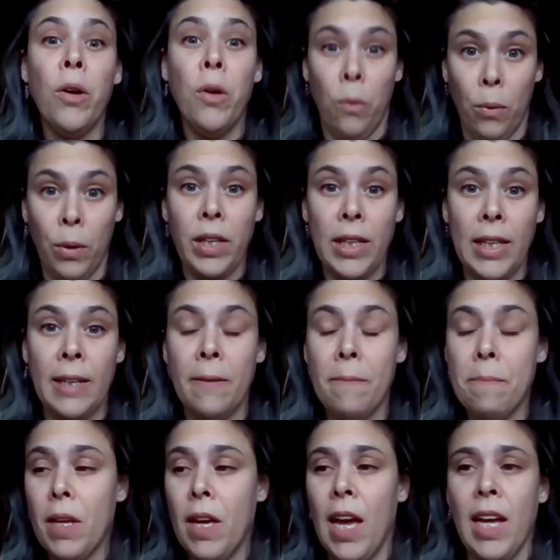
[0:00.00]
really,
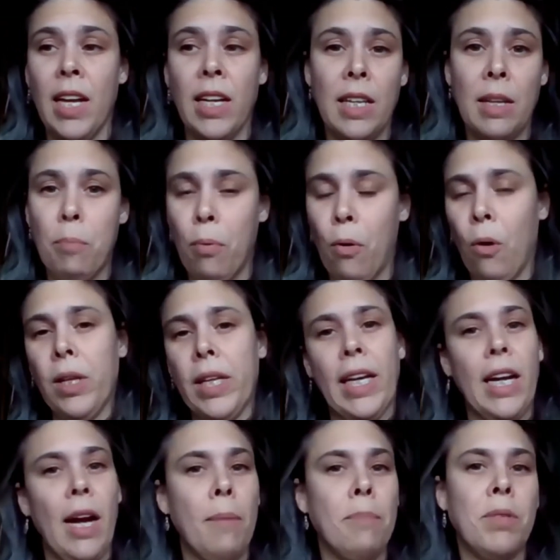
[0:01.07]
and pulling it
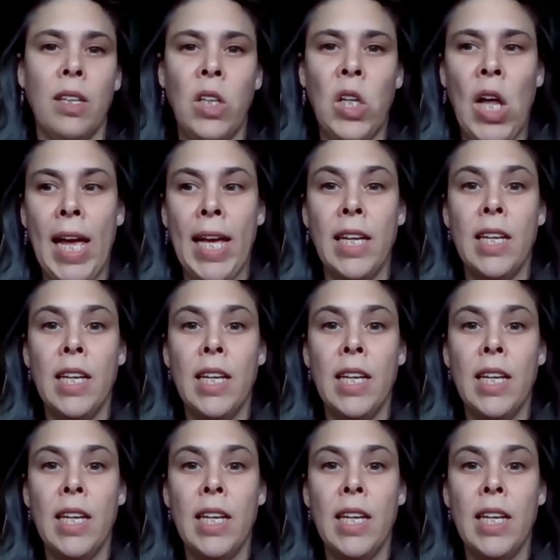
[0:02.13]
up to the light.